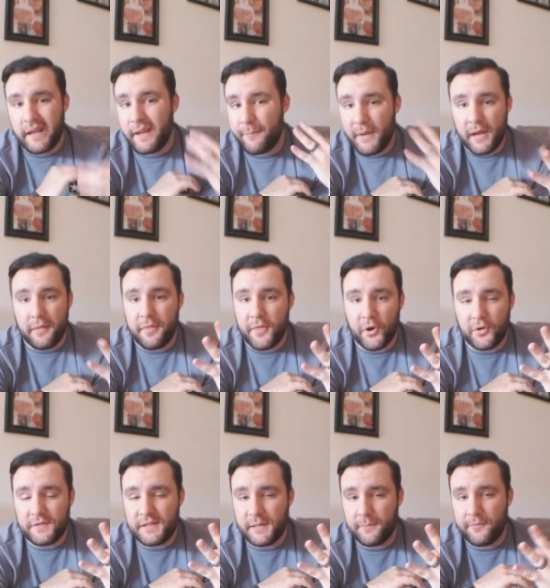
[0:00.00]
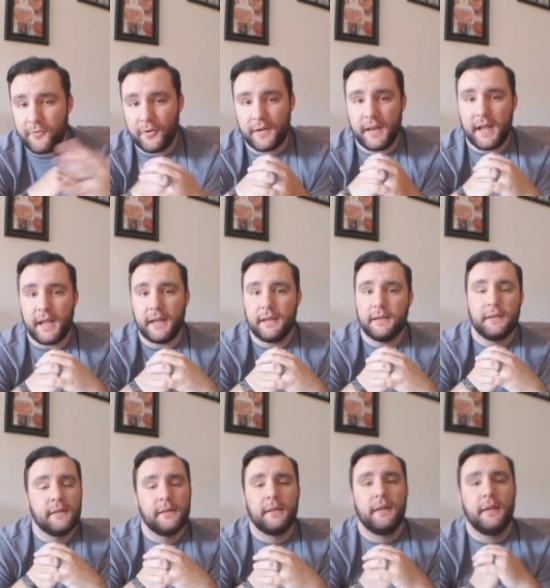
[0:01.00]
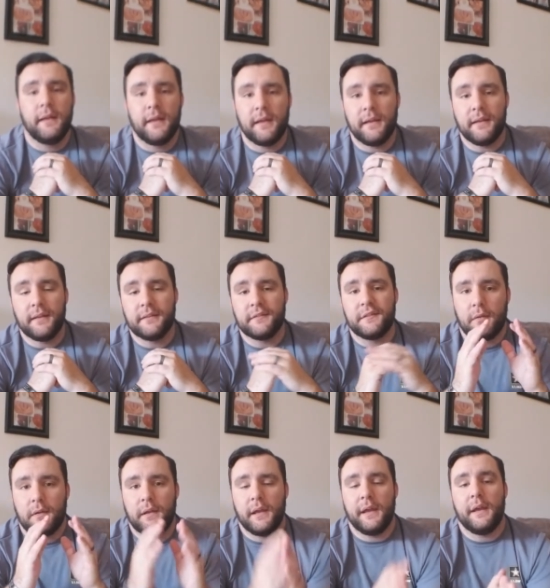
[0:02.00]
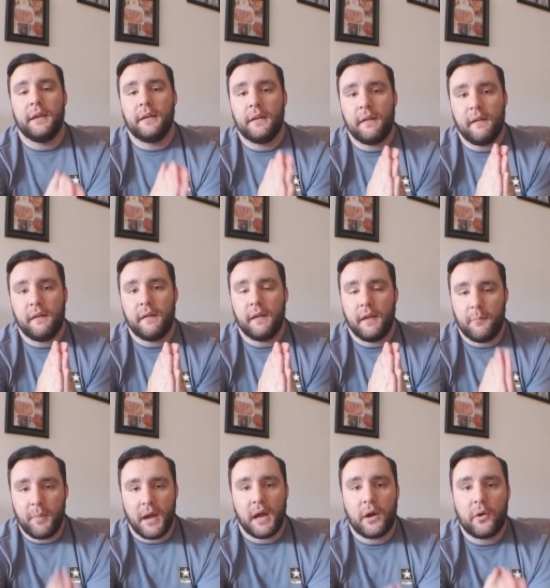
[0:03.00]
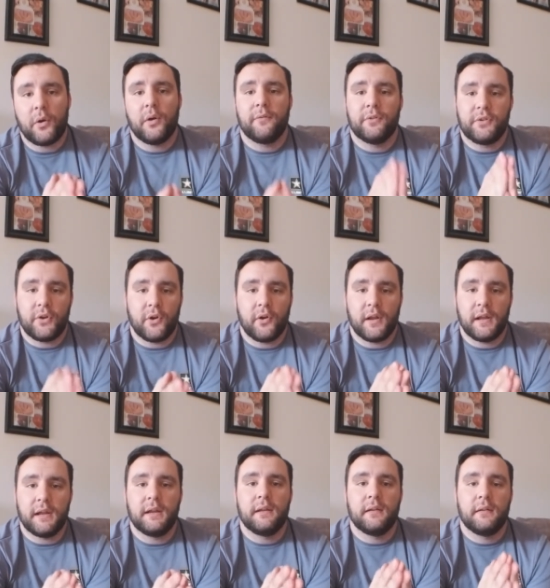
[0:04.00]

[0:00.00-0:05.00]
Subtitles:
And my 3rd tip for today is get a power of attorney